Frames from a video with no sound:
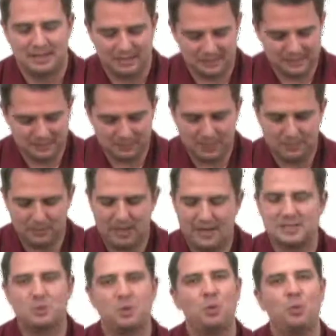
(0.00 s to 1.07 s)
Now, some people
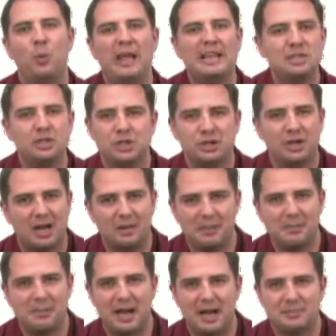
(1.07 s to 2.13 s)
ask, well, when should I
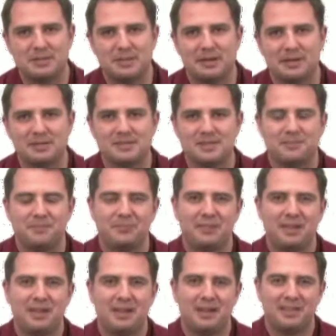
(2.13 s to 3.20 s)
be baptized?
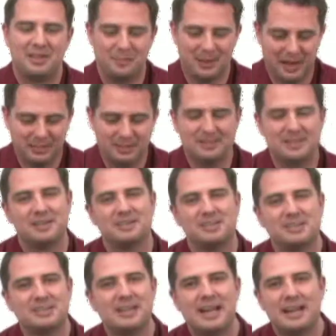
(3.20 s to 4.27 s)
The Bible tells
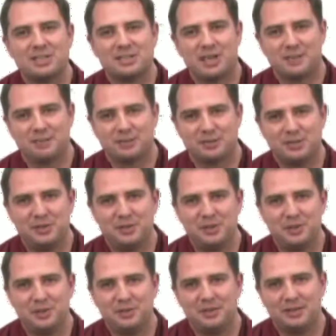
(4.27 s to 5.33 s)
us in Acts chapter
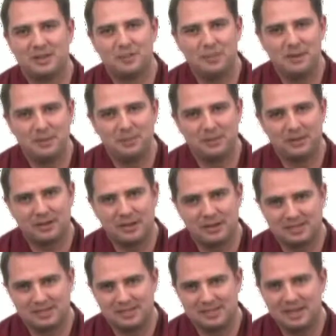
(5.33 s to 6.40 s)
2 that the people that
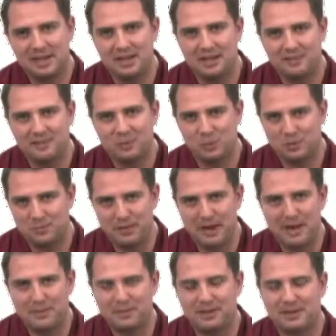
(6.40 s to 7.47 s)
got saved were
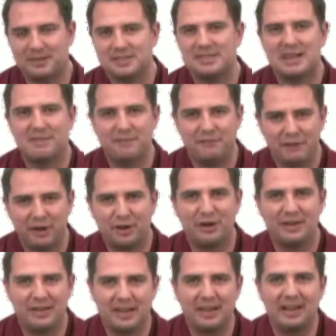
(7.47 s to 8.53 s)
baptized that
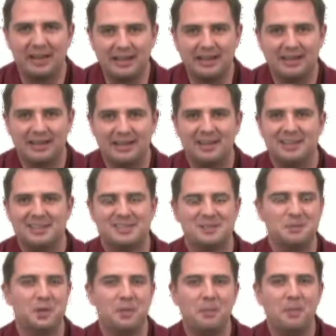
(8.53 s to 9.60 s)
very day.
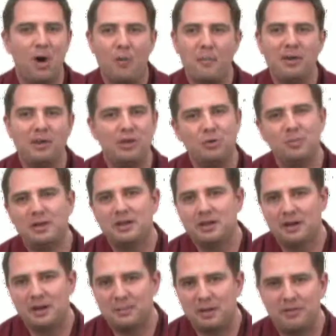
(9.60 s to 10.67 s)
So the moment you
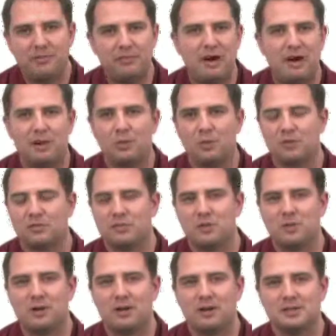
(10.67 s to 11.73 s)
become a follower of
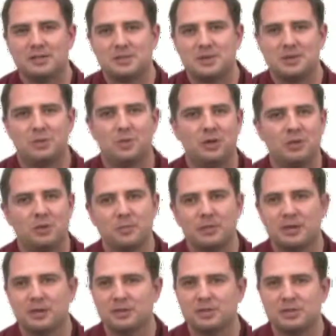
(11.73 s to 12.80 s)
Christ, whether it be
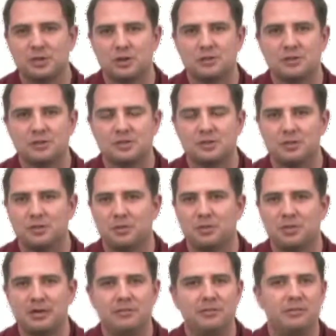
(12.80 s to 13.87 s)
in a service or through
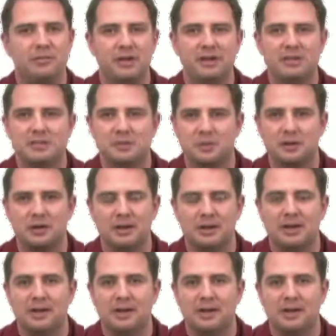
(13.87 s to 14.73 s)
an event or